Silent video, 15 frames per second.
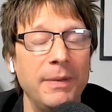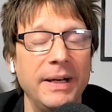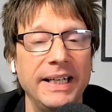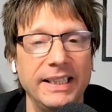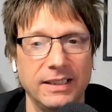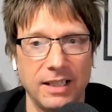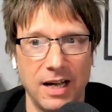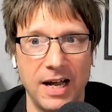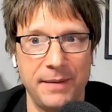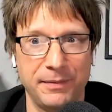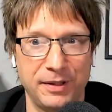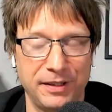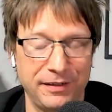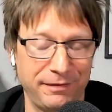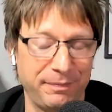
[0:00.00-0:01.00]
many
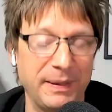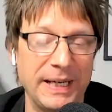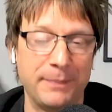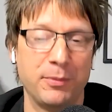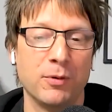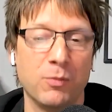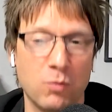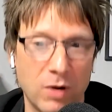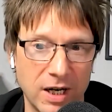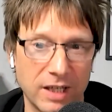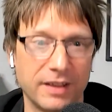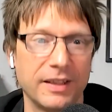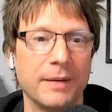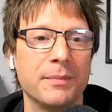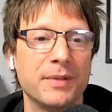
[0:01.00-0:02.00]
times do people
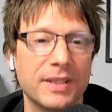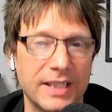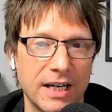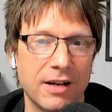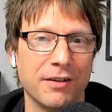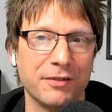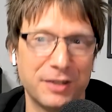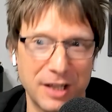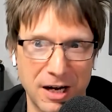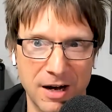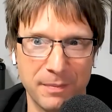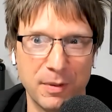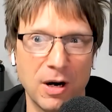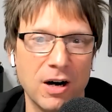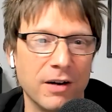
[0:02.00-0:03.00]
work themselves
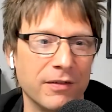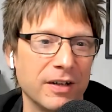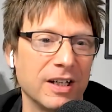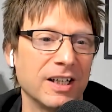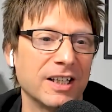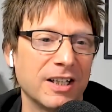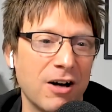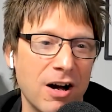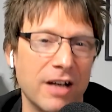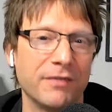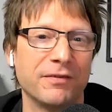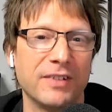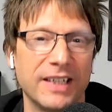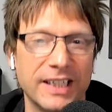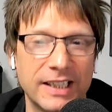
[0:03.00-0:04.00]
up over a
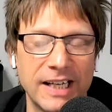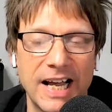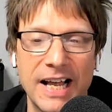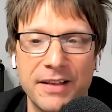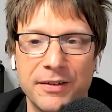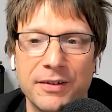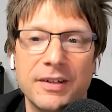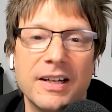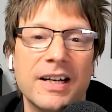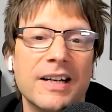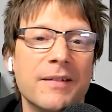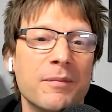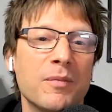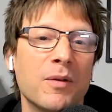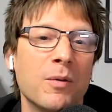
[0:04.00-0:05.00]
conflict and,
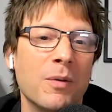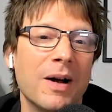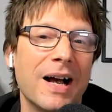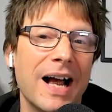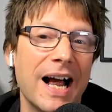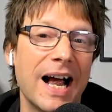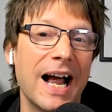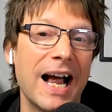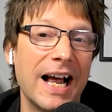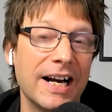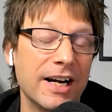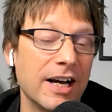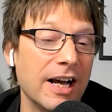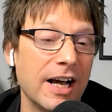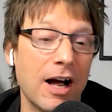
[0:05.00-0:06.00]

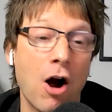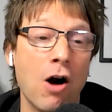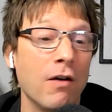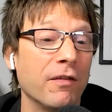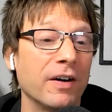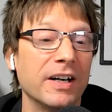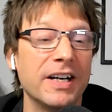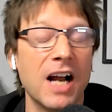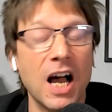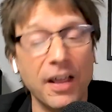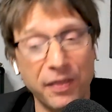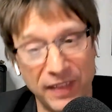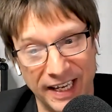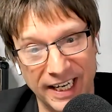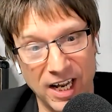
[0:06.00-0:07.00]
and over
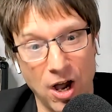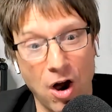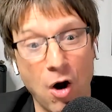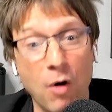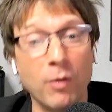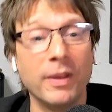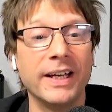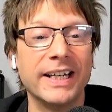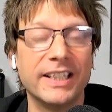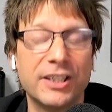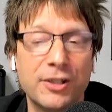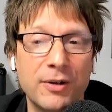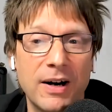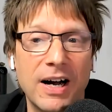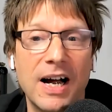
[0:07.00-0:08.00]
nothing, only
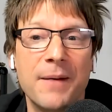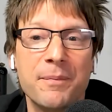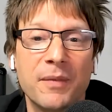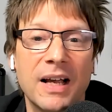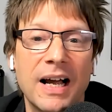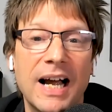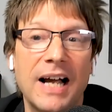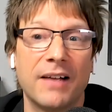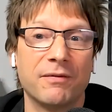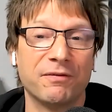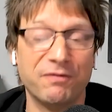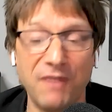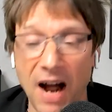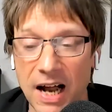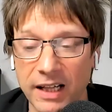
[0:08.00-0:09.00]
to
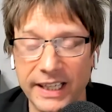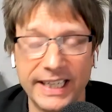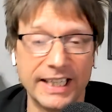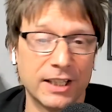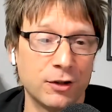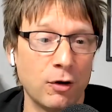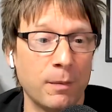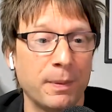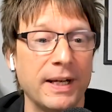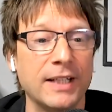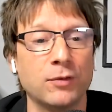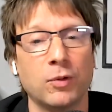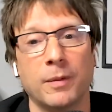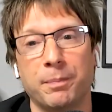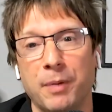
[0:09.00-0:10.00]
finally get to a
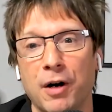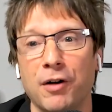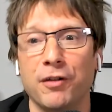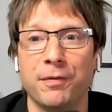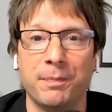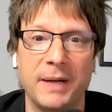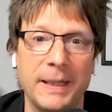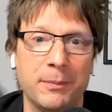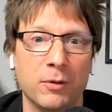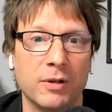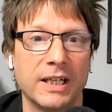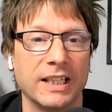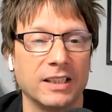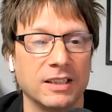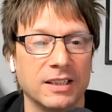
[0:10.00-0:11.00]
place where both
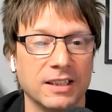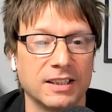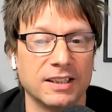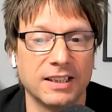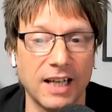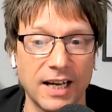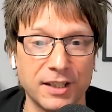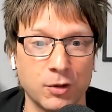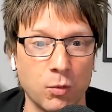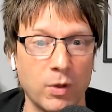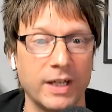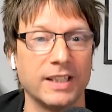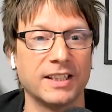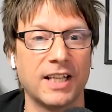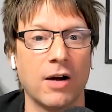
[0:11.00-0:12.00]
people can discuss
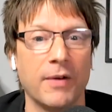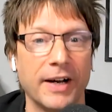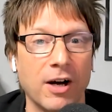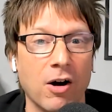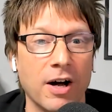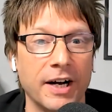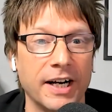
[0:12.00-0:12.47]
what is going